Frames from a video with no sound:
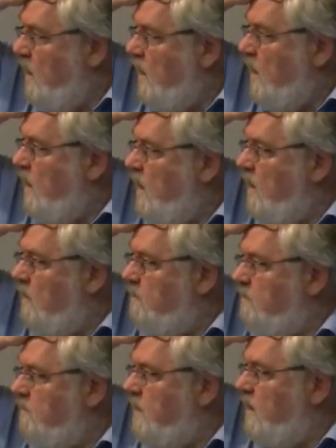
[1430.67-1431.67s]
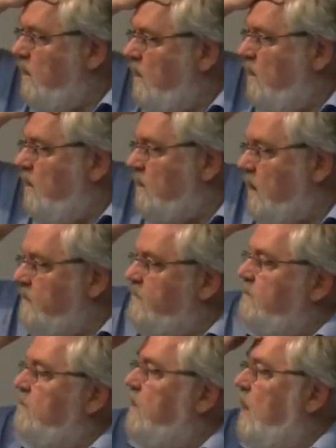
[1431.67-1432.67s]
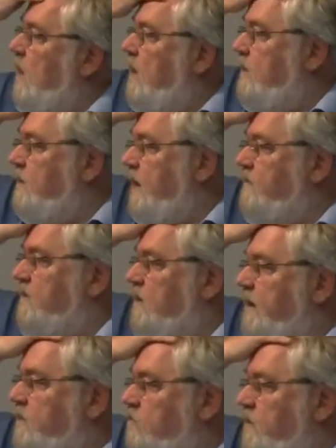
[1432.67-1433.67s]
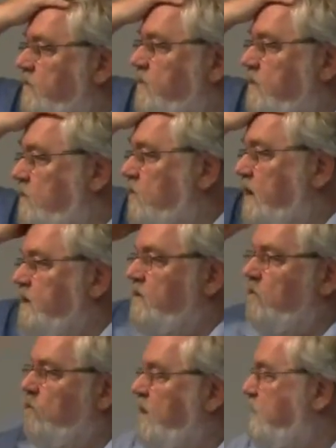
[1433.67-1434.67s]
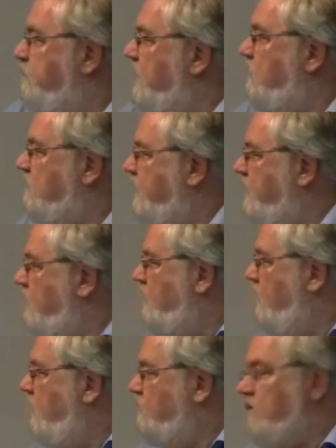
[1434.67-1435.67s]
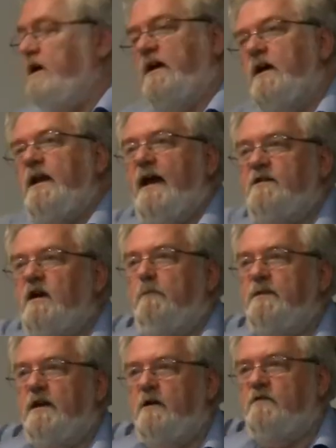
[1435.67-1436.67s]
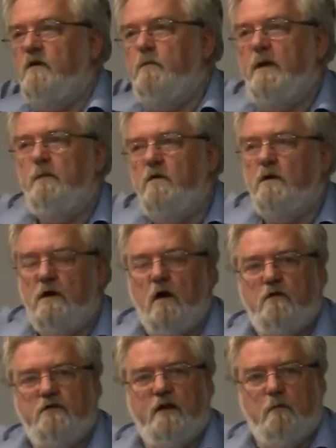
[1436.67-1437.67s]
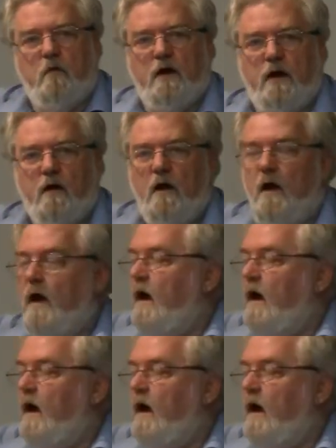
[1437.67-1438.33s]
A cousin died as an electrician trying to do rebuilding, trying to connect up things so people could go somewhere.